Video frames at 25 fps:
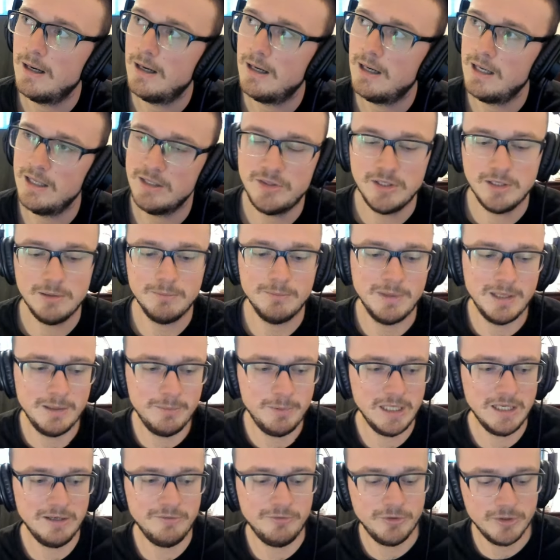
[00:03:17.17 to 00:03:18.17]
I think
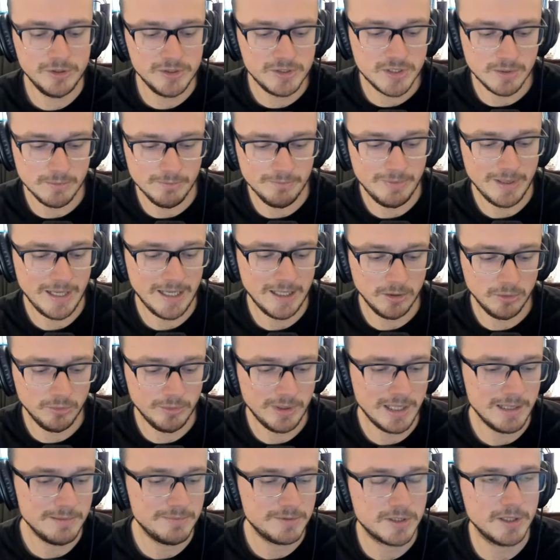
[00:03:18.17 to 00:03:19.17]
maybe I've heard some battle
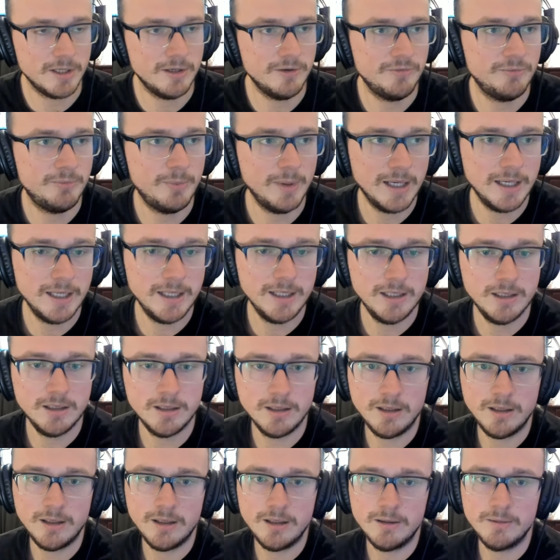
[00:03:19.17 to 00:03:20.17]
rap stuff by
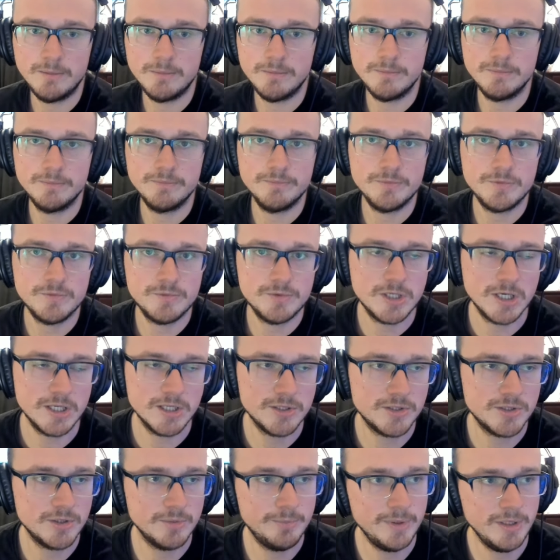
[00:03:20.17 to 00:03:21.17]
um,
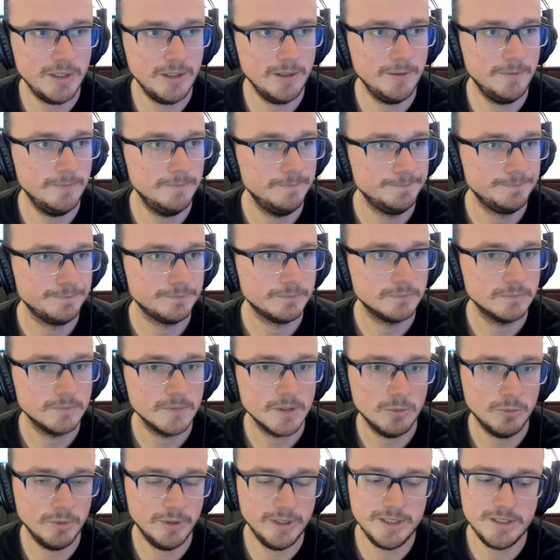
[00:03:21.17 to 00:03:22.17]
Chester P
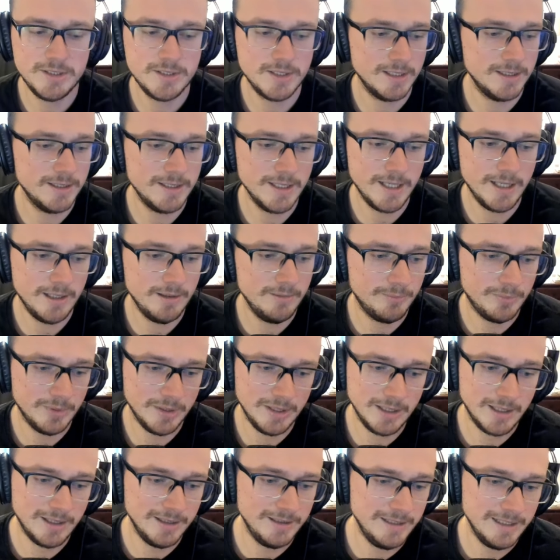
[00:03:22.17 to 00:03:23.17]
where he said that,
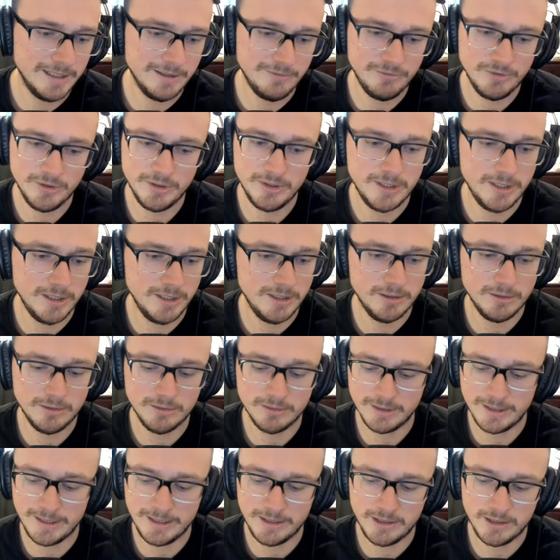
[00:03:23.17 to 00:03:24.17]
but I never hear,
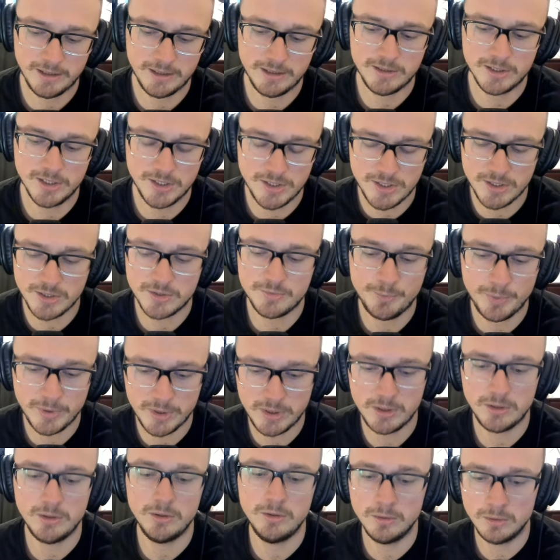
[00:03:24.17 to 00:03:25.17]
like, this is
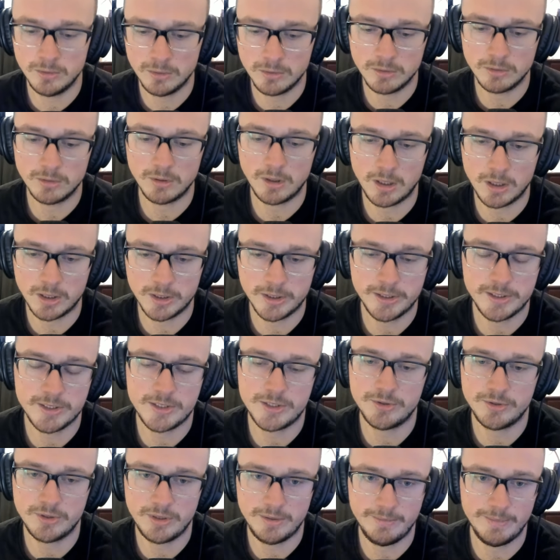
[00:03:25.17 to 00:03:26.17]
pure
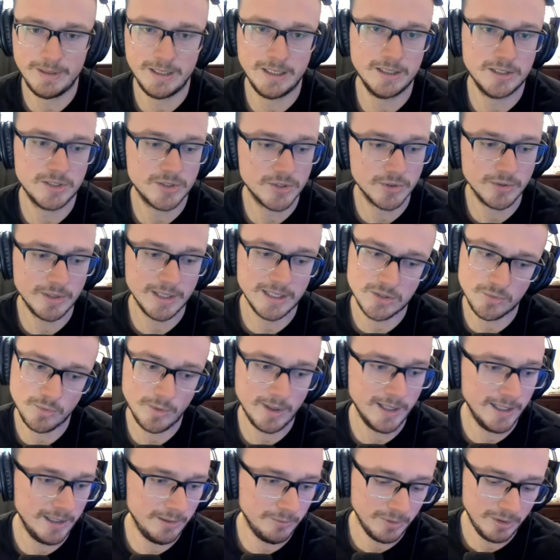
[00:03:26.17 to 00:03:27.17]
artistry, man. So that's
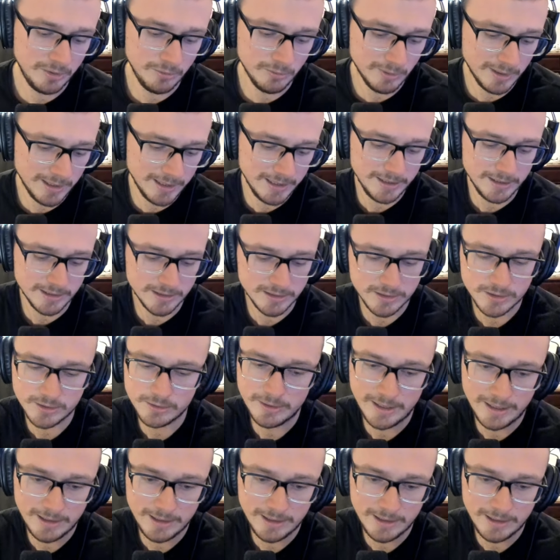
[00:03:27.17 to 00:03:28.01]
why I'm rewinding it, dude.